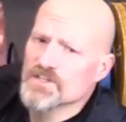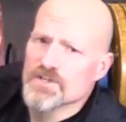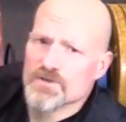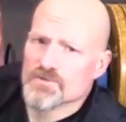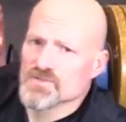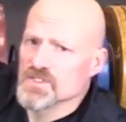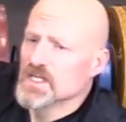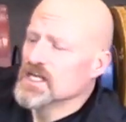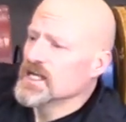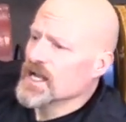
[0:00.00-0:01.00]
can use
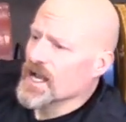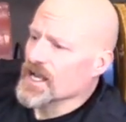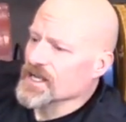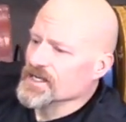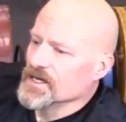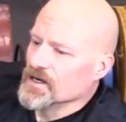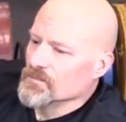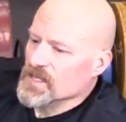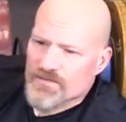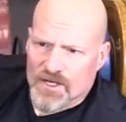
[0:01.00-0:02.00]
a,
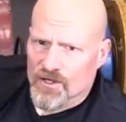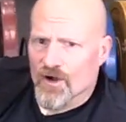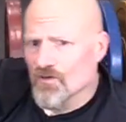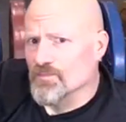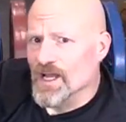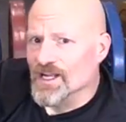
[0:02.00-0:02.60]
um, even our golf